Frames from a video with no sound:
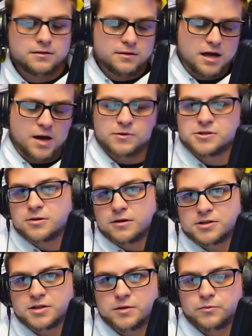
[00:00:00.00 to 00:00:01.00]
how much
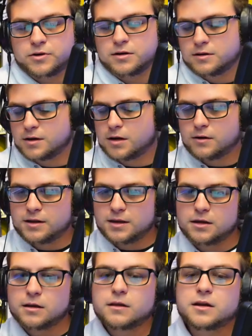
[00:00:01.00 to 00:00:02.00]
charging input, you know, and
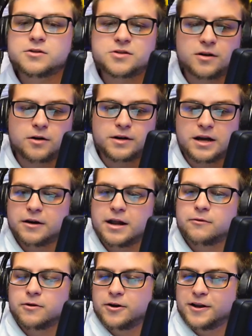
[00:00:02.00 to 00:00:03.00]
then then you start going down that road.